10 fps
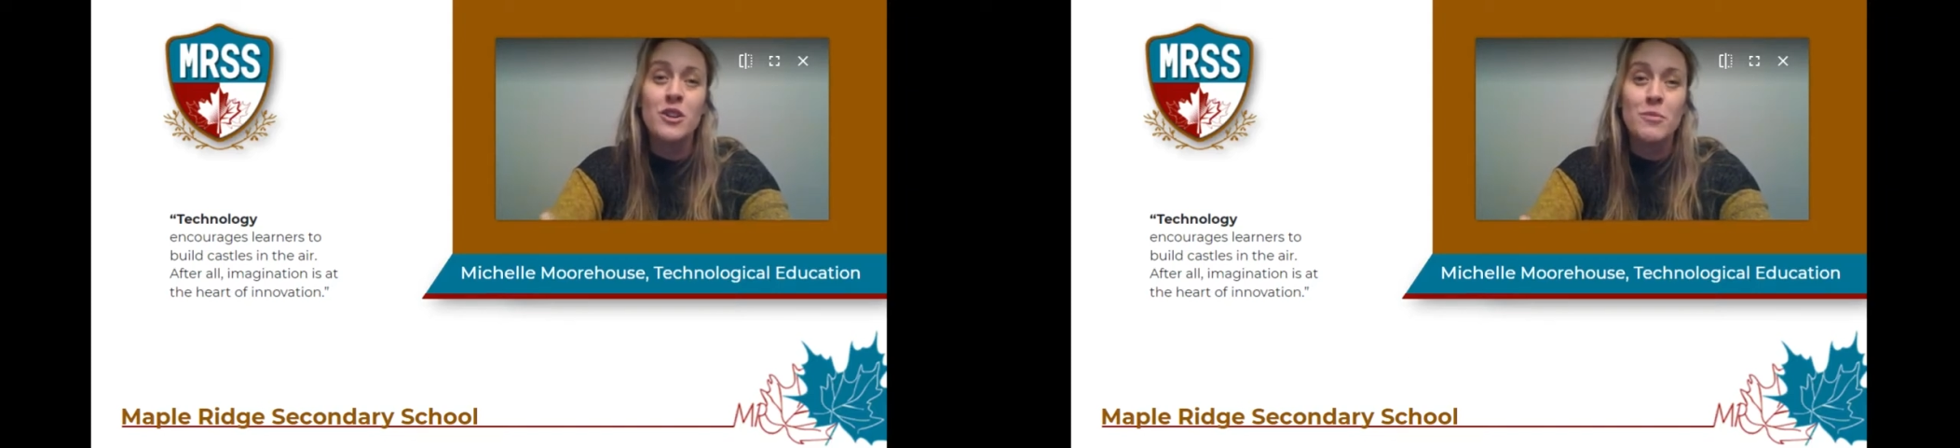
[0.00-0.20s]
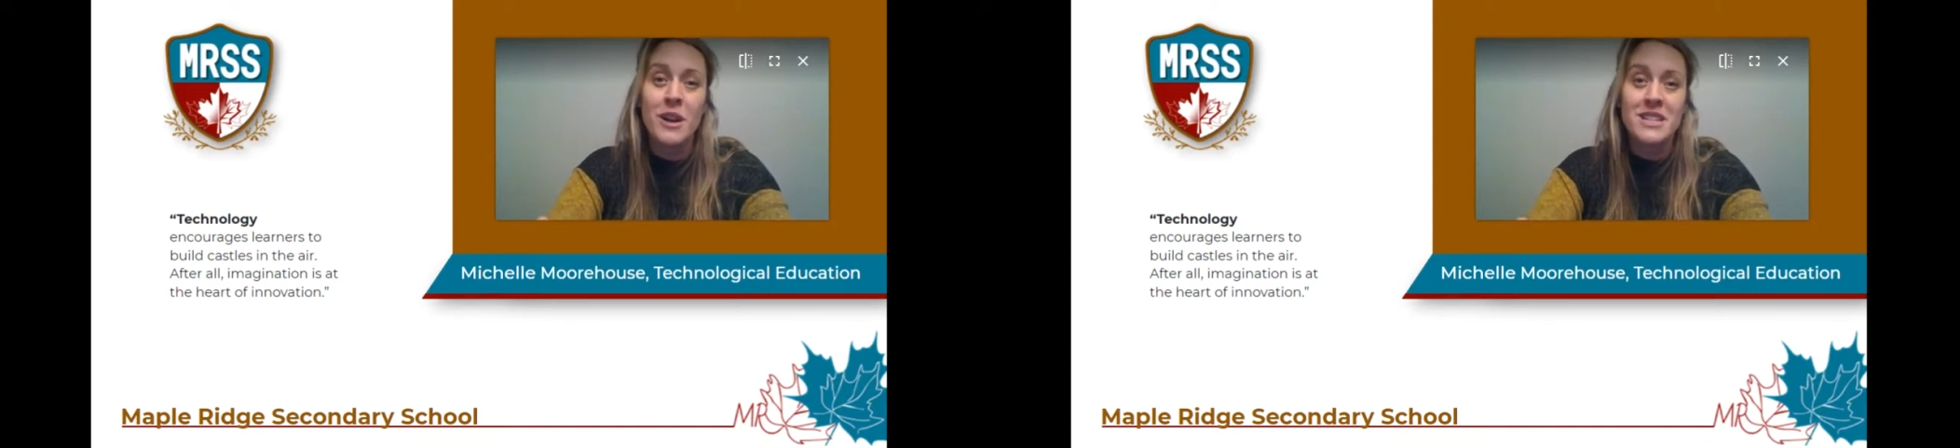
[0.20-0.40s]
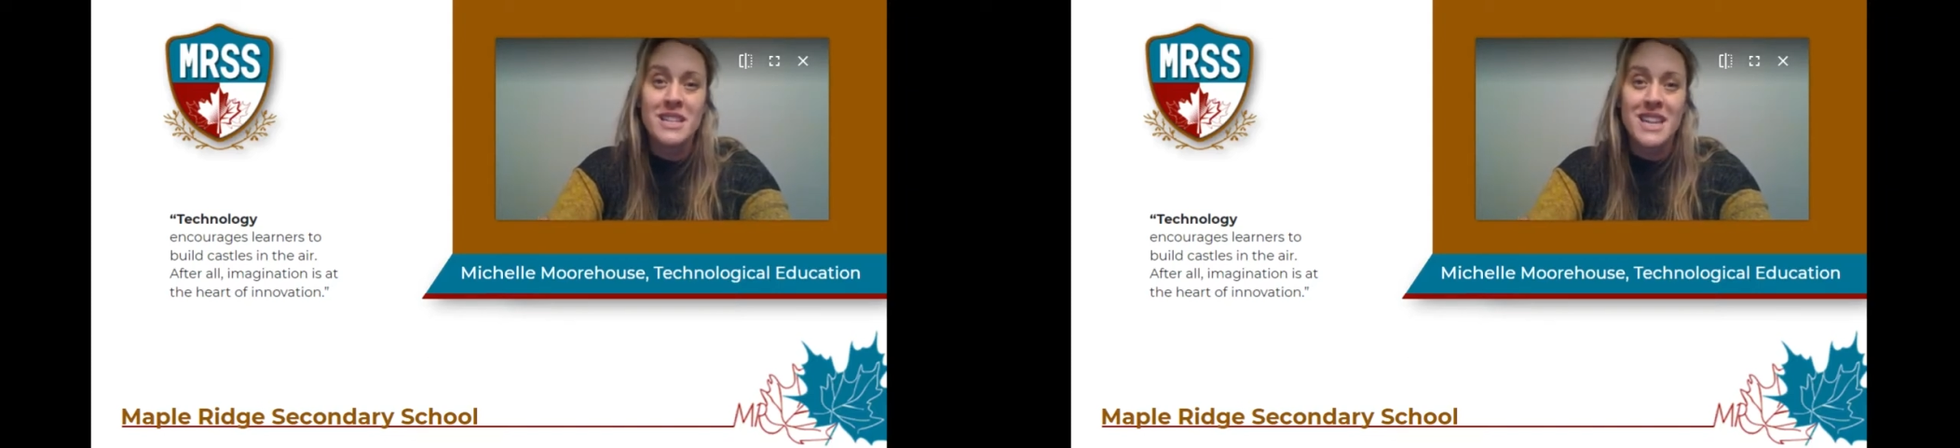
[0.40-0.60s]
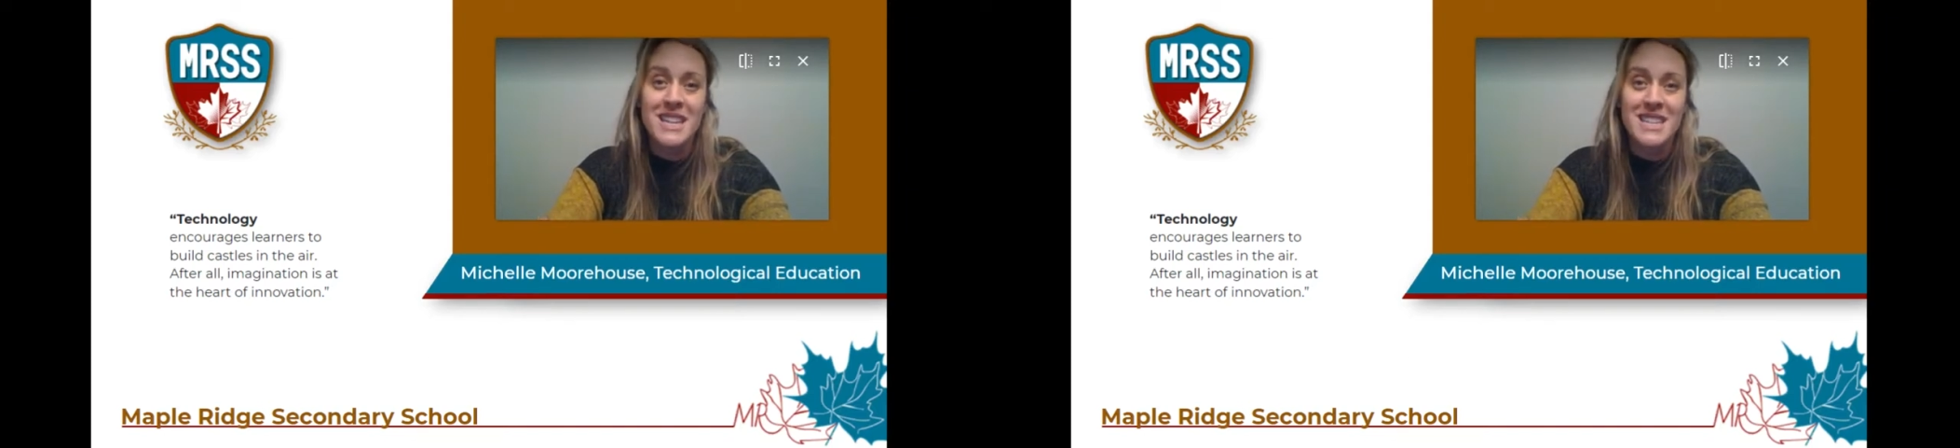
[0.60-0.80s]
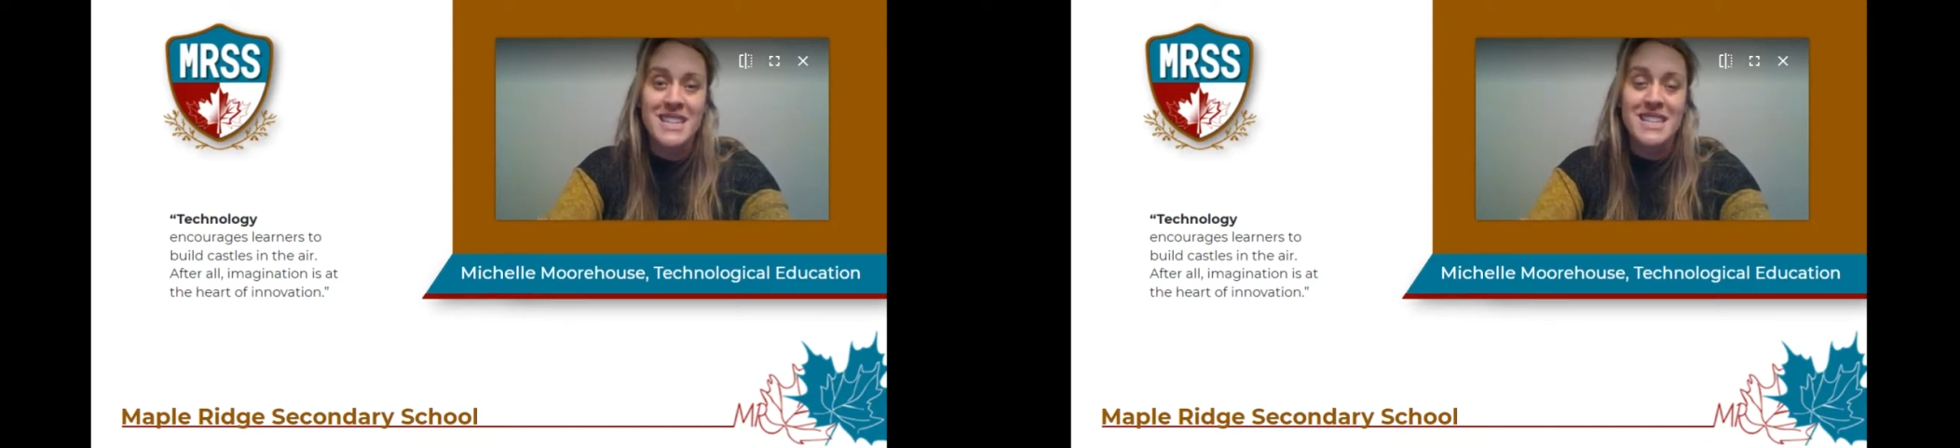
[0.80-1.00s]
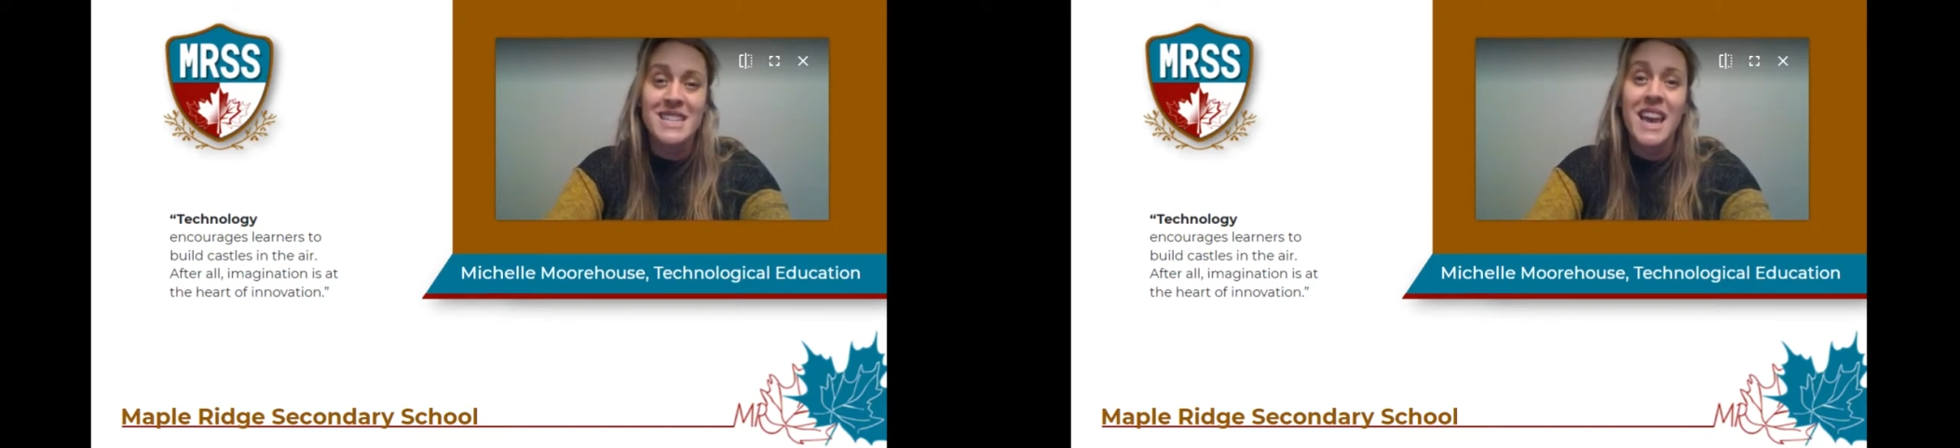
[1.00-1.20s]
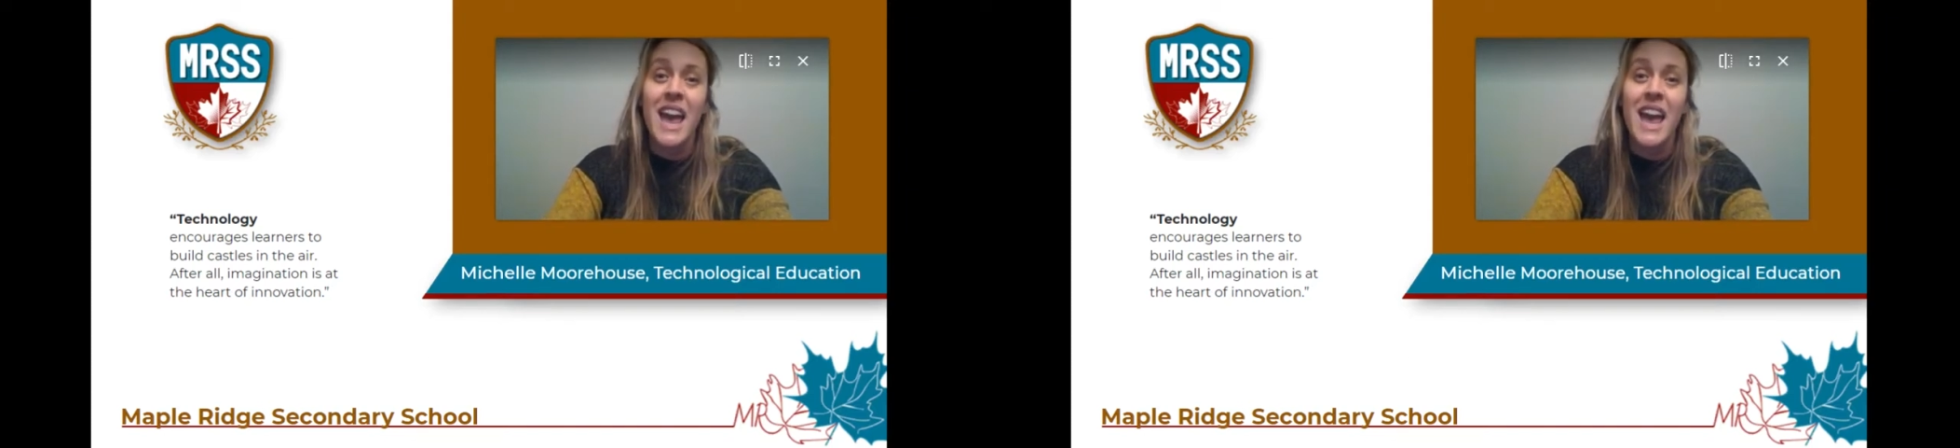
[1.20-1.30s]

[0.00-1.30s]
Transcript: your project ideas